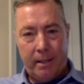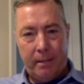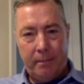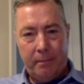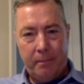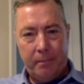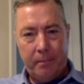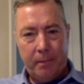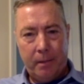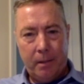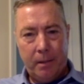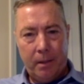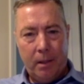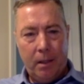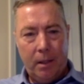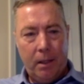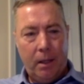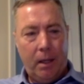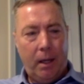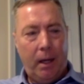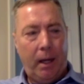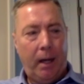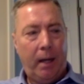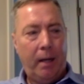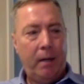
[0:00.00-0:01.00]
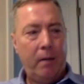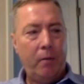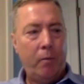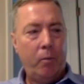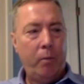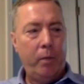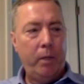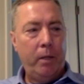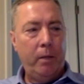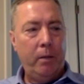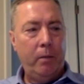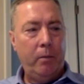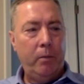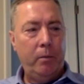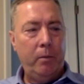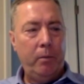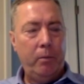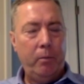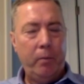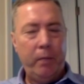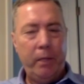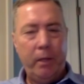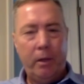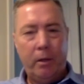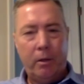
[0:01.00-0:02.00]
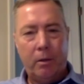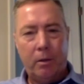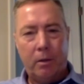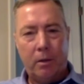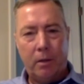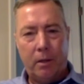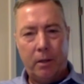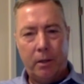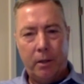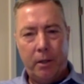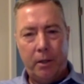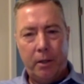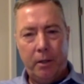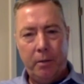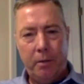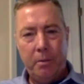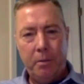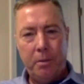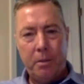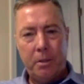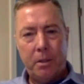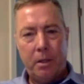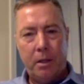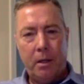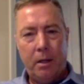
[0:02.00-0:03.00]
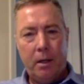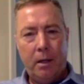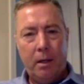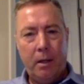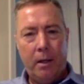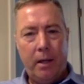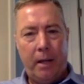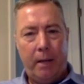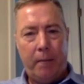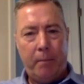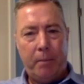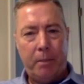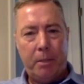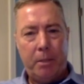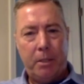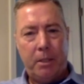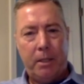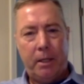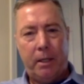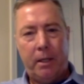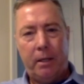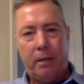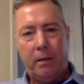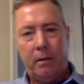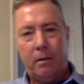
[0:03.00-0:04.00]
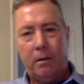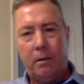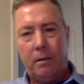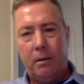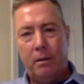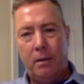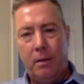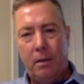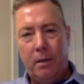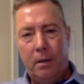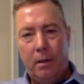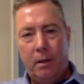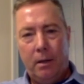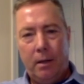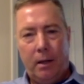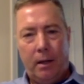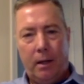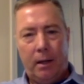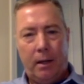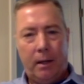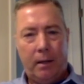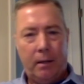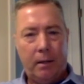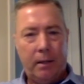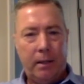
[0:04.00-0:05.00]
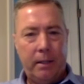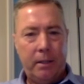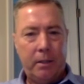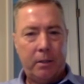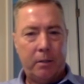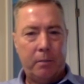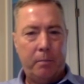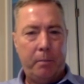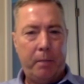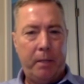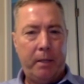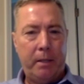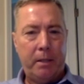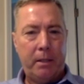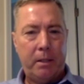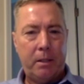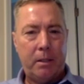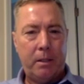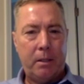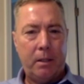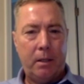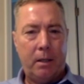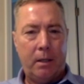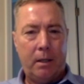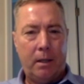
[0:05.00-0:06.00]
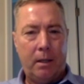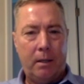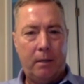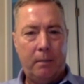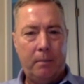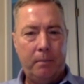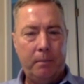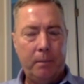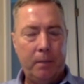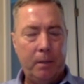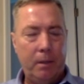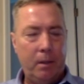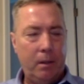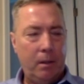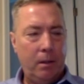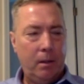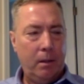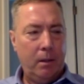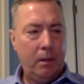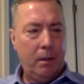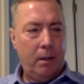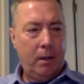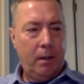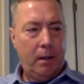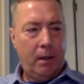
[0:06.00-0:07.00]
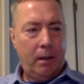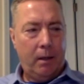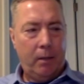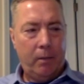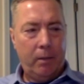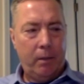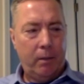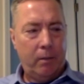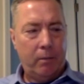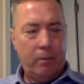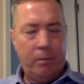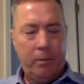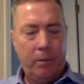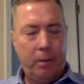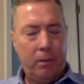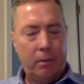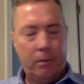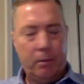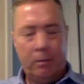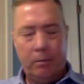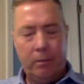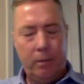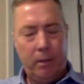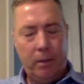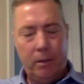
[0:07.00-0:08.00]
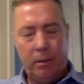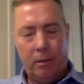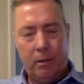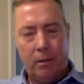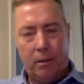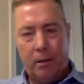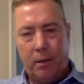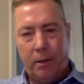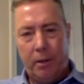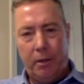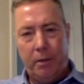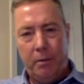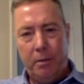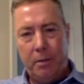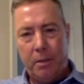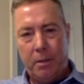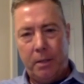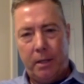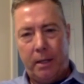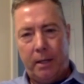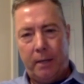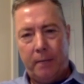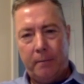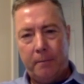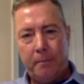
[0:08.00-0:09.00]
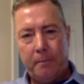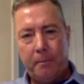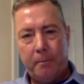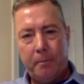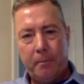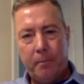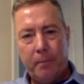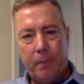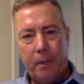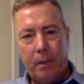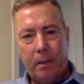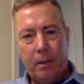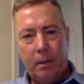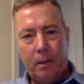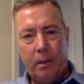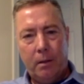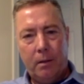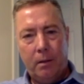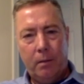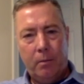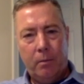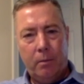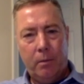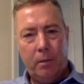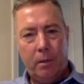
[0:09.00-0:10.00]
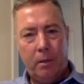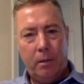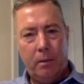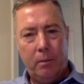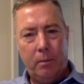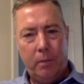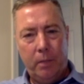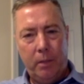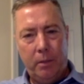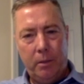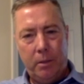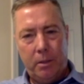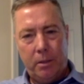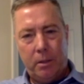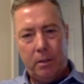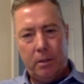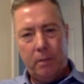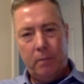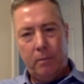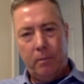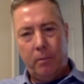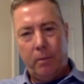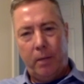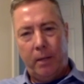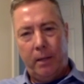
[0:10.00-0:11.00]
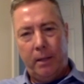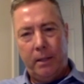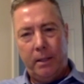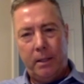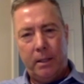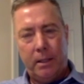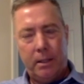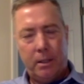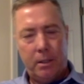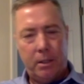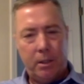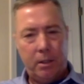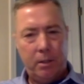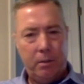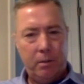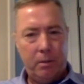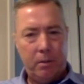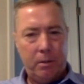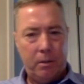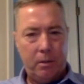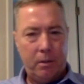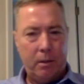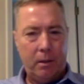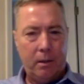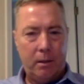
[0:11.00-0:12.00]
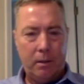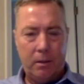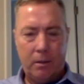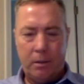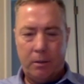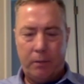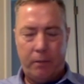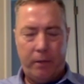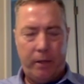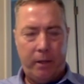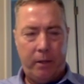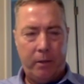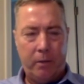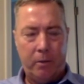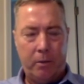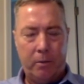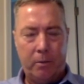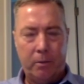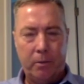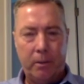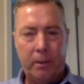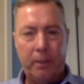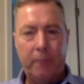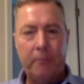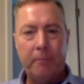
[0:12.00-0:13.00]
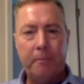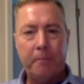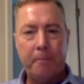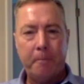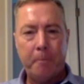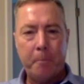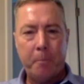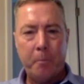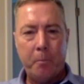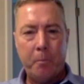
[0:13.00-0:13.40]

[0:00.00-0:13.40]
side, and we we no longer use that particular uh, laser-based. Um, uh, we don't we don't we no longer use that. We use Wiley tends to use uh, just phaco only.